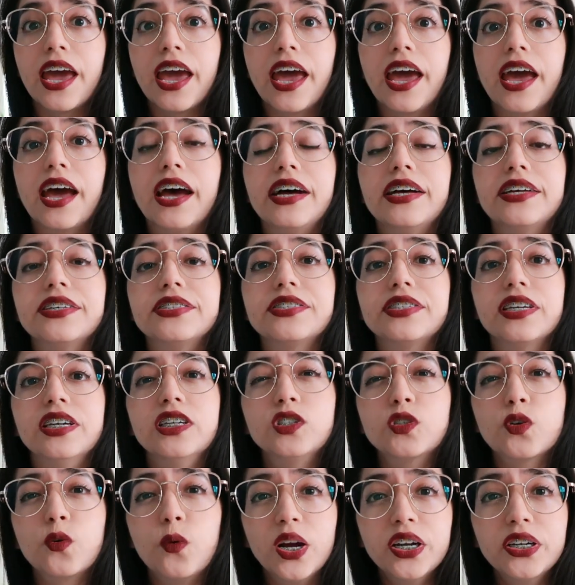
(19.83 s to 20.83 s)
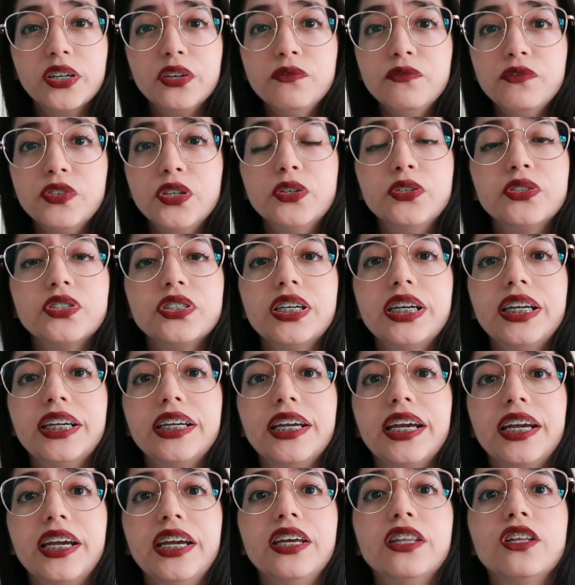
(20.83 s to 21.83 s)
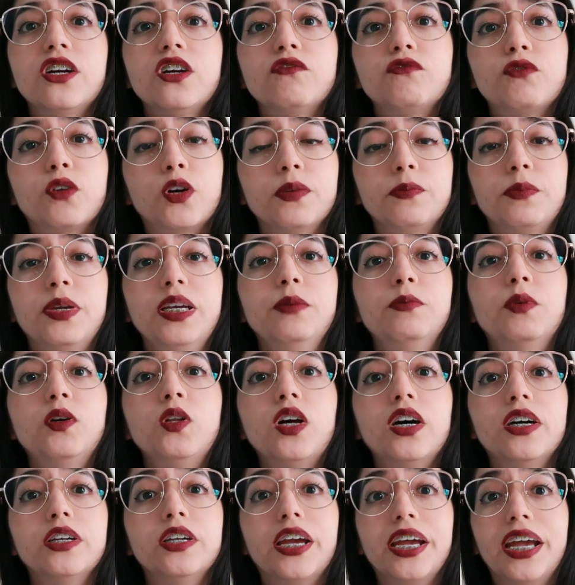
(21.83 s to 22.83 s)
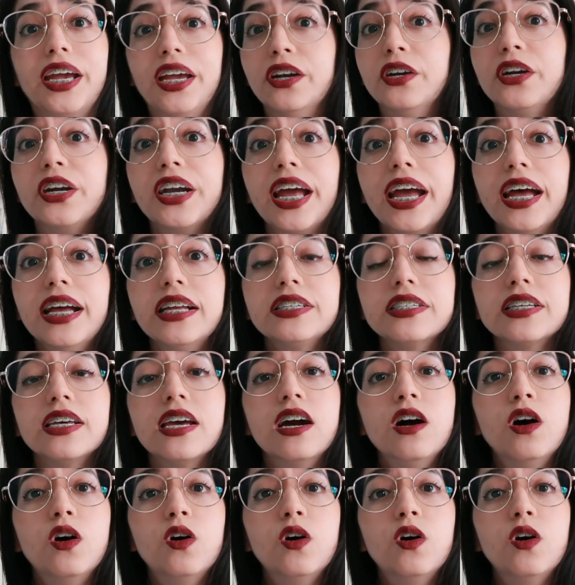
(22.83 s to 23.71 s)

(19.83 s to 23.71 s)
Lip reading: as it's quite confusing either for people on the internet